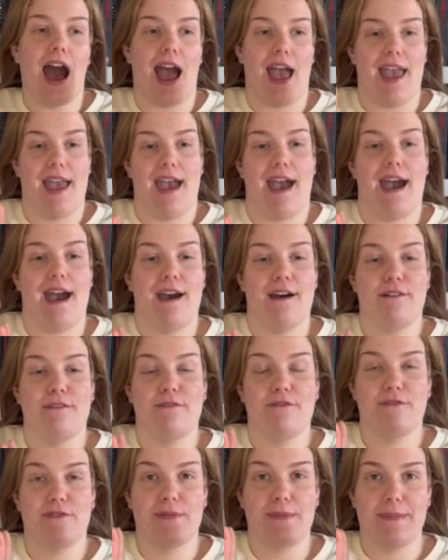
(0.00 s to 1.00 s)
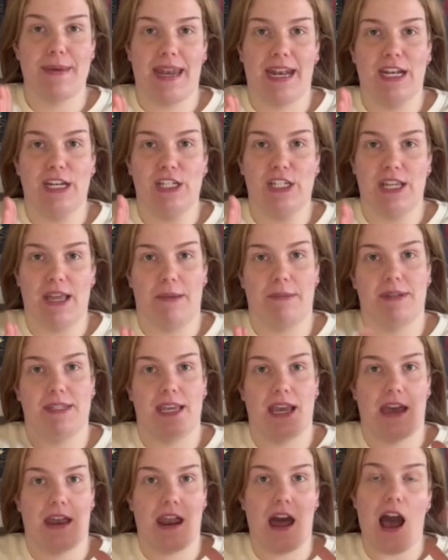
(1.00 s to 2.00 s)
I have managed to empty
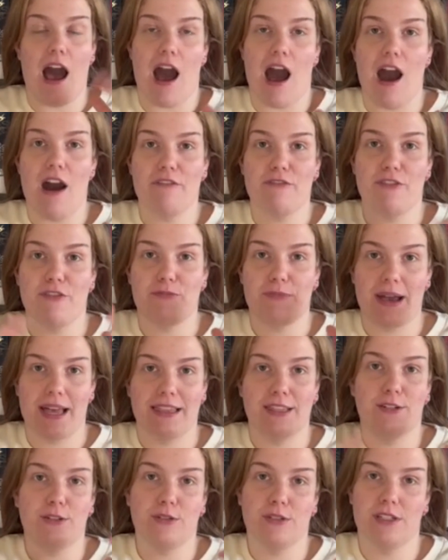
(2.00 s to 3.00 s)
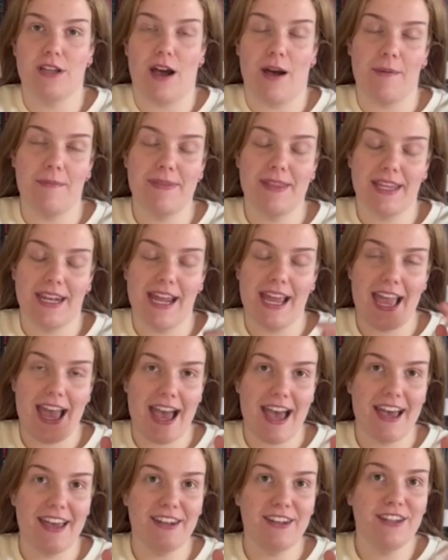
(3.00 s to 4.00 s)
out half of my little tub that I
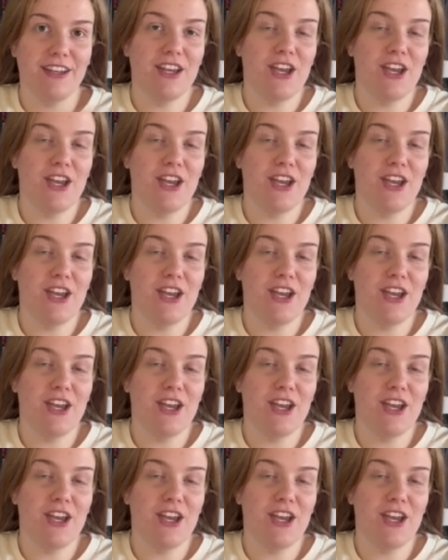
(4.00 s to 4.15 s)
had.